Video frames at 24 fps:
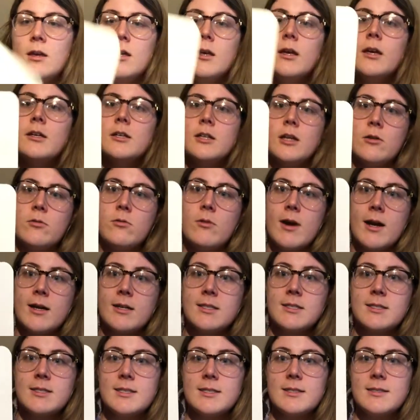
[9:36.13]
Now, where
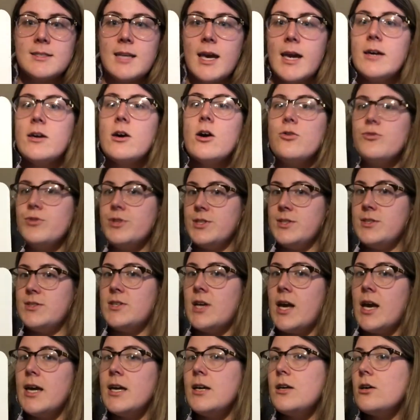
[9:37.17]
does the say go? The
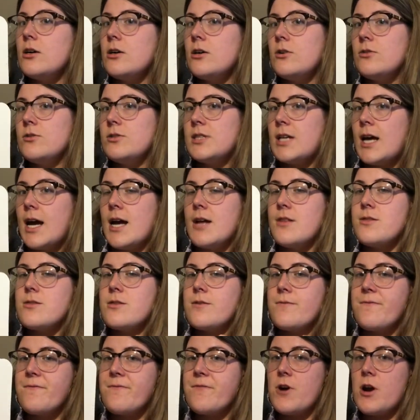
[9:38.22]
say goes at the
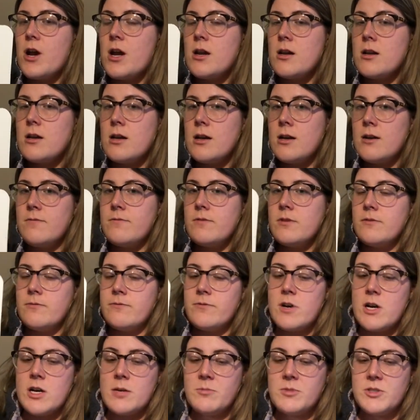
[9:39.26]
front of the
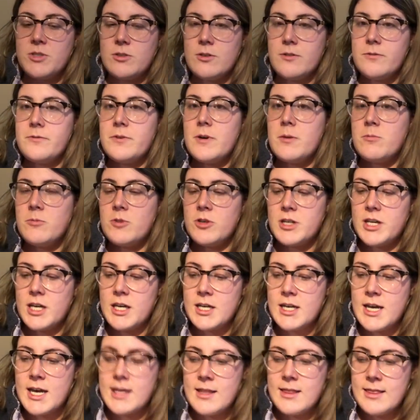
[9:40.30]
verb. So if I'm looking
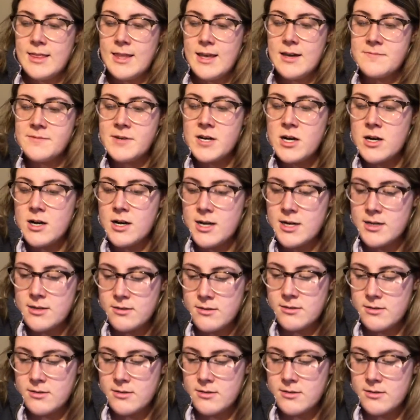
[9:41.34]
at lavar,